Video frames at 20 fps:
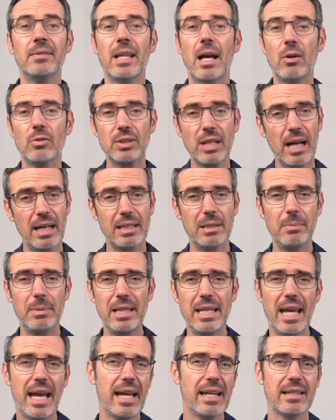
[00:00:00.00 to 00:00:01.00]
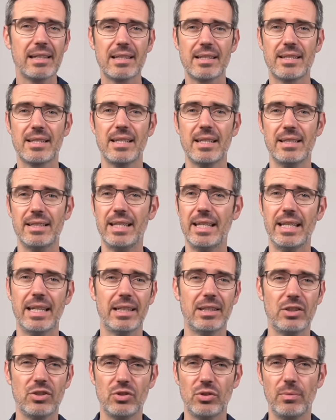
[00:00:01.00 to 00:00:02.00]
Now TiDB handles
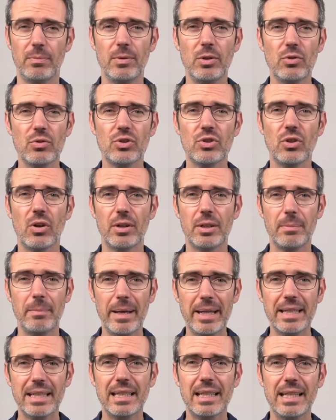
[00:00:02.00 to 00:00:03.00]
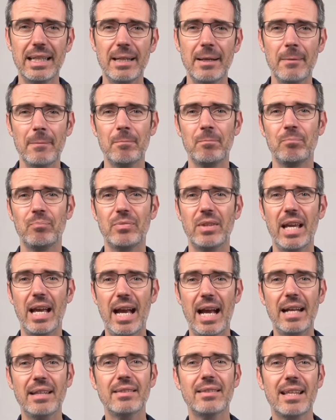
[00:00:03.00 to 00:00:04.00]
data distribution automatically,
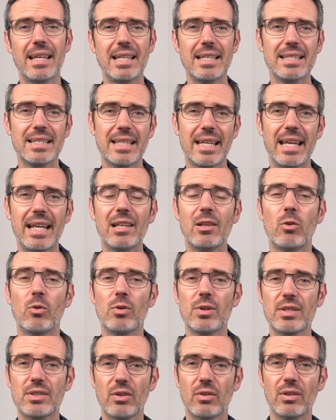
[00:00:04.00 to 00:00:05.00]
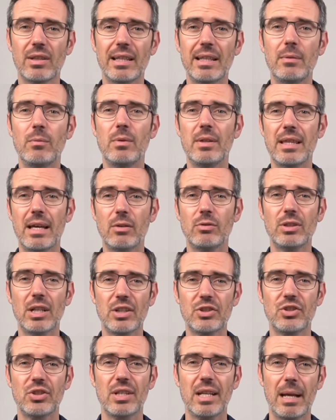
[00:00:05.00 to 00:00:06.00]
and they scale horizontally without
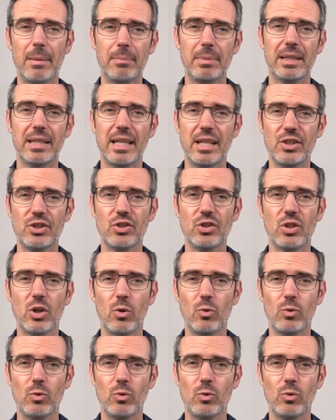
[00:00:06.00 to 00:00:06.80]
touching application